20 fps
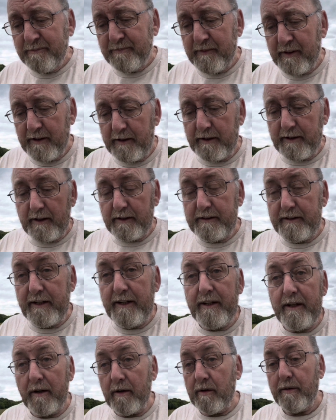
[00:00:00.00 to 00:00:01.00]
A
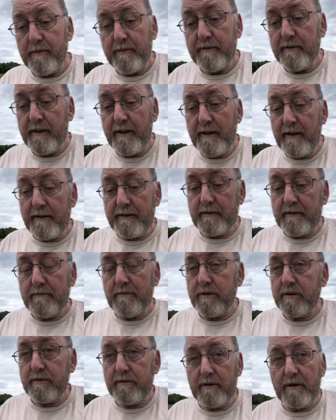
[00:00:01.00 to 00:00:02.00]
year, nearly,
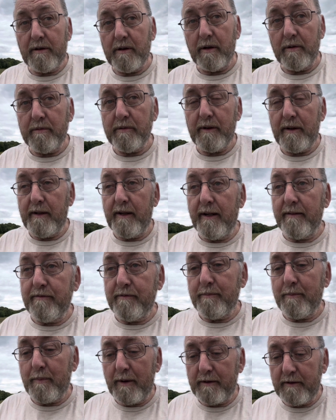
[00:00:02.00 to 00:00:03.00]
11
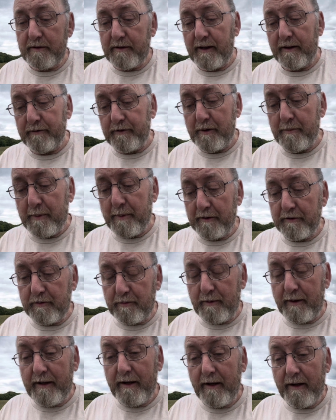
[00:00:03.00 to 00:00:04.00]
months after he passed
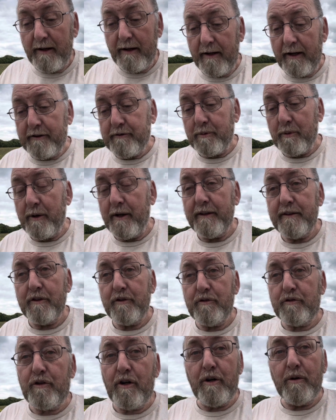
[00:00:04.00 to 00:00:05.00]
away, that's when I had the
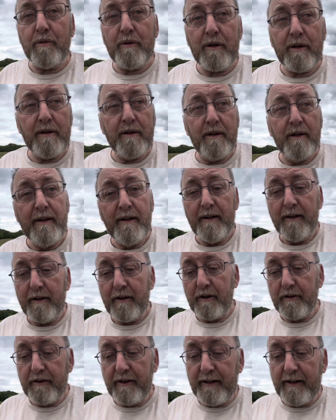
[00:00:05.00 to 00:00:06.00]
stroke. And
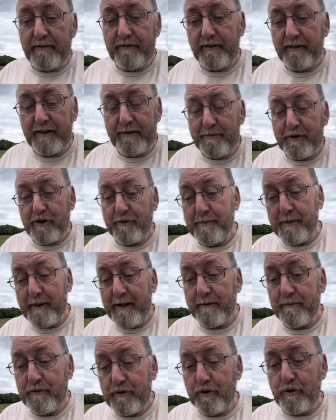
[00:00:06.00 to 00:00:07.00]
I think everything just
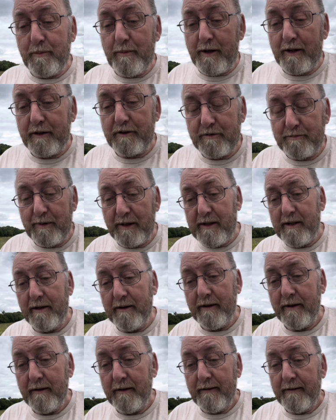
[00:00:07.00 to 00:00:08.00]
became too much, and
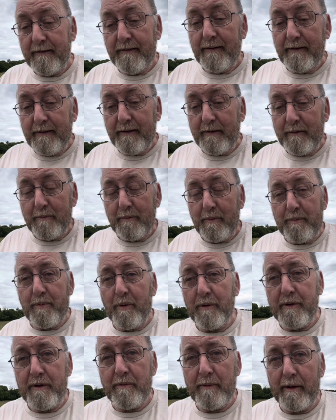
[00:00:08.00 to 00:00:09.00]
my
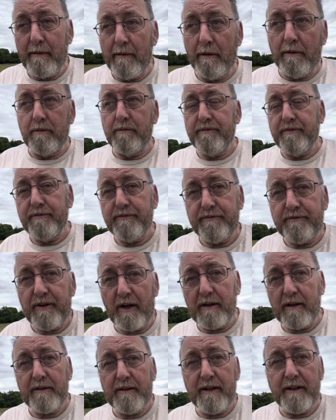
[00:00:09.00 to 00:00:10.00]
body went, oh,
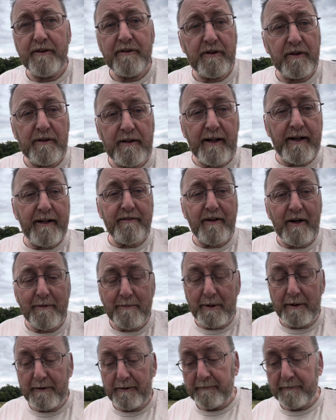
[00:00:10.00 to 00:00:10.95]
fuck this, and gave up.